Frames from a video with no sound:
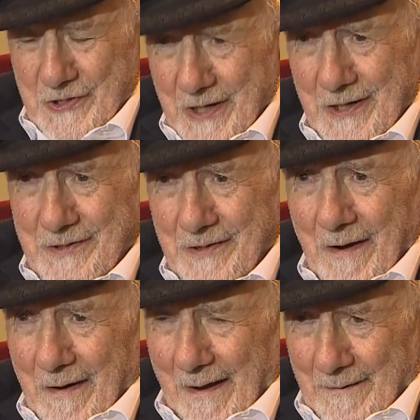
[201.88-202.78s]
it?
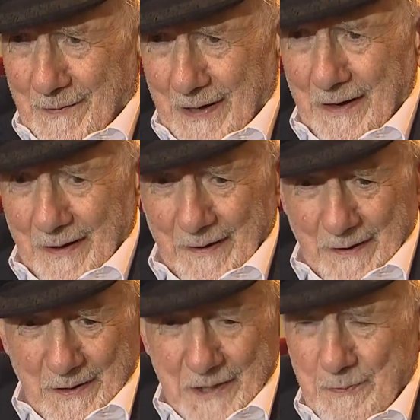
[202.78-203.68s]
And
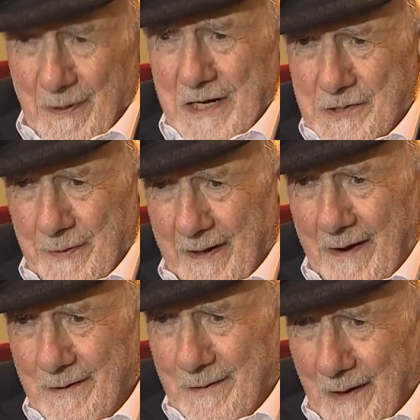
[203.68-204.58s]
in this place we
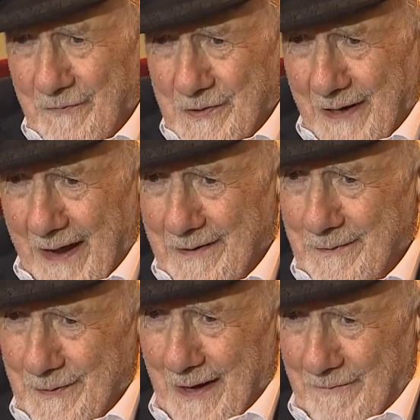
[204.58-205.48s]
cannot live
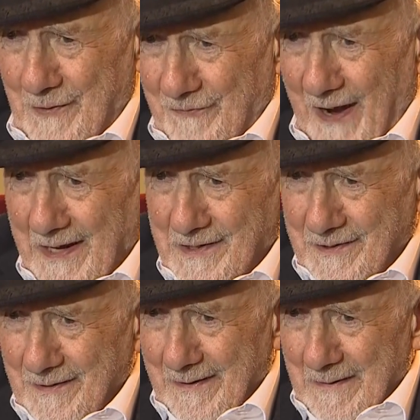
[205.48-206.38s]
together, we have to
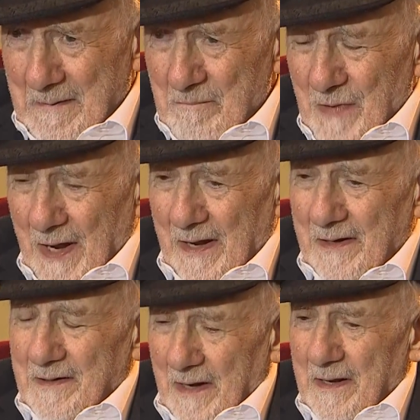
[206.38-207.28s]
fight?
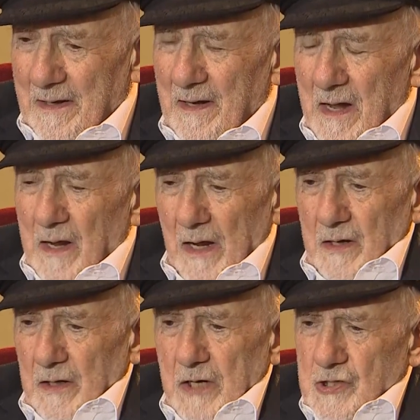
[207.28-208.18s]
And
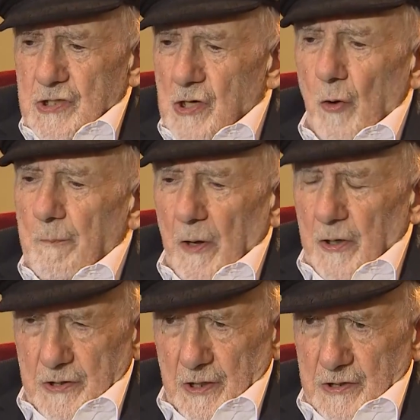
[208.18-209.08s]
yes, it's all
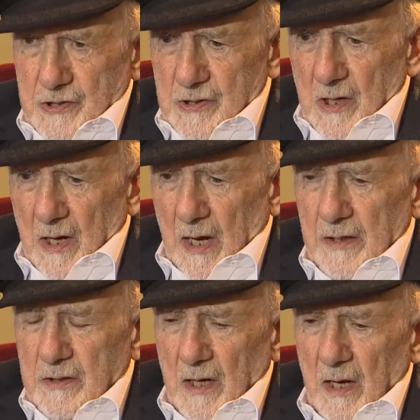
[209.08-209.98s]
politics.
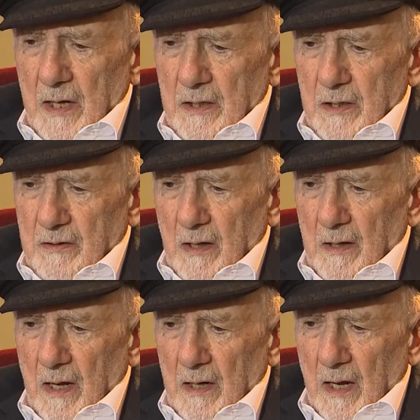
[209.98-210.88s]
And
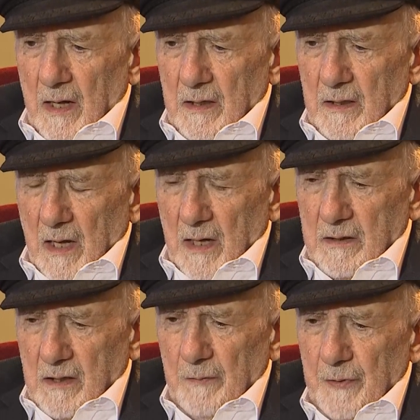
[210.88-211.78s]

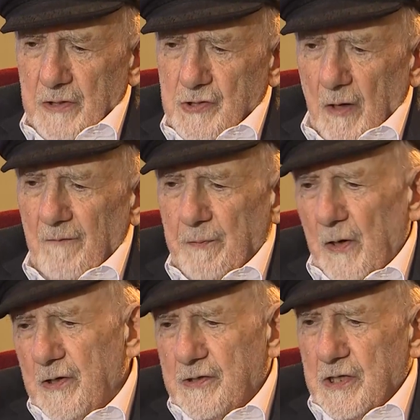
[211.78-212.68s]
until we solve
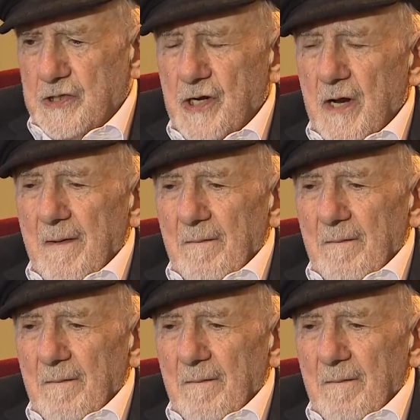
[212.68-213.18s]
politics,